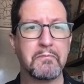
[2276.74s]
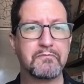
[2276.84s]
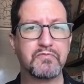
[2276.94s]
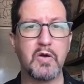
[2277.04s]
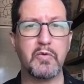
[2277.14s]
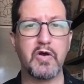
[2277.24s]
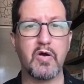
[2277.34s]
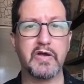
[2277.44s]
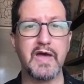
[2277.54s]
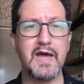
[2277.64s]
There we are
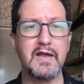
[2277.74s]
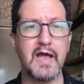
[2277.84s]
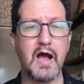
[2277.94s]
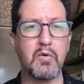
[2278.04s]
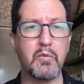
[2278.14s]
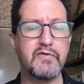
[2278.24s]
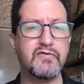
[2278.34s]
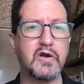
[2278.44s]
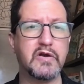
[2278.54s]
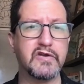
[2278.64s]
again. Now what we've
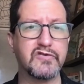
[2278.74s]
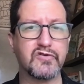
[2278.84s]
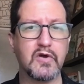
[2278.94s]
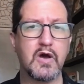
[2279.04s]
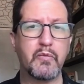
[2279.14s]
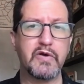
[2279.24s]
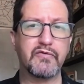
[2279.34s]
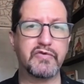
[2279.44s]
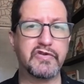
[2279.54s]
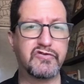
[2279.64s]
done is we
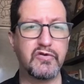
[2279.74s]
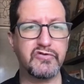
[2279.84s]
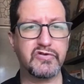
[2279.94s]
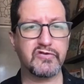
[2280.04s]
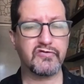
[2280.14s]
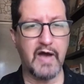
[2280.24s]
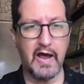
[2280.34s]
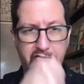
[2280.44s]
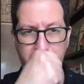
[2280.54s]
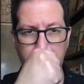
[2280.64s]
have reduced this
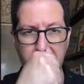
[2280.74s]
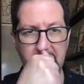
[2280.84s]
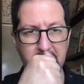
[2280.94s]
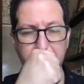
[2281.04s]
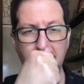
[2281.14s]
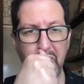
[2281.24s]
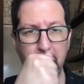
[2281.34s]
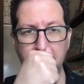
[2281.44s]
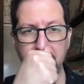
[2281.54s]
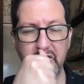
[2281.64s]
fracture. So
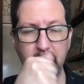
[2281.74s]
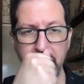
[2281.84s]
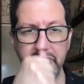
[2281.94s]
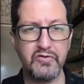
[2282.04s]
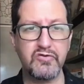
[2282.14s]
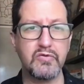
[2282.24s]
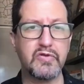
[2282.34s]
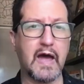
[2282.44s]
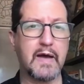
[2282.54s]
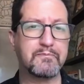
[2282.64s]
in order to do
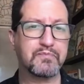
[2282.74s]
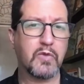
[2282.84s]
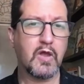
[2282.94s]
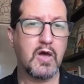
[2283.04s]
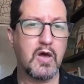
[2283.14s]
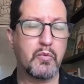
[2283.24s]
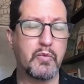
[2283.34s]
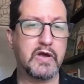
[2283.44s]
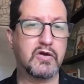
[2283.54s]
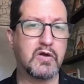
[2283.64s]
that,
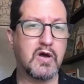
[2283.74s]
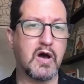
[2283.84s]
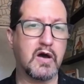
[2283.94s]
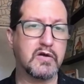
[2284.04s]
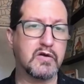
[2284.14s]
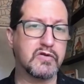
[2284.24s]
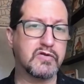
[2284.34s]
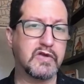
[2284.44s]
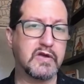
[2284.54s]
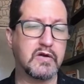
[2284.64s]

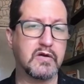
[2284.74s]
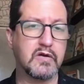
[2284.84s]
the